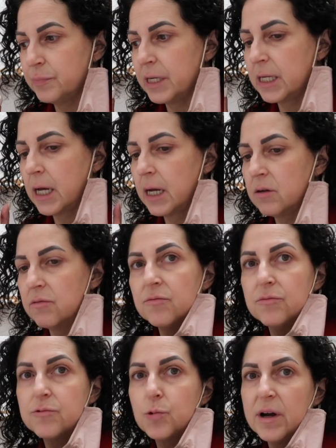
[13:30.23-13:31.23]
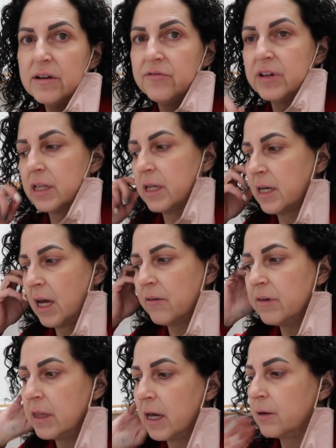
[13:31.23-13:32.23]
but I don't quite feel like
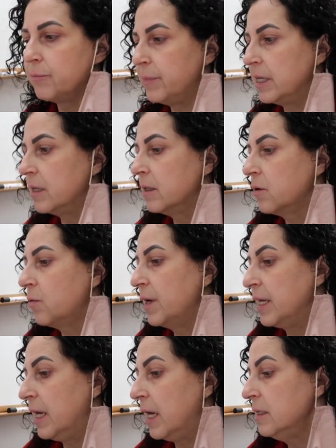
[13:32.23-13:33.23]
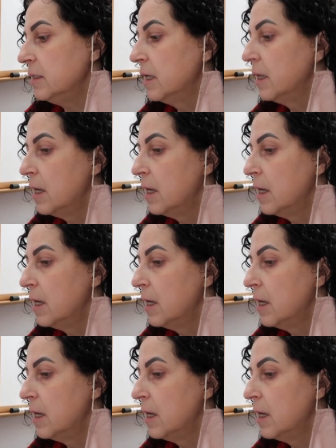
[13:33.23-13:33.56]
having that meal quite yet.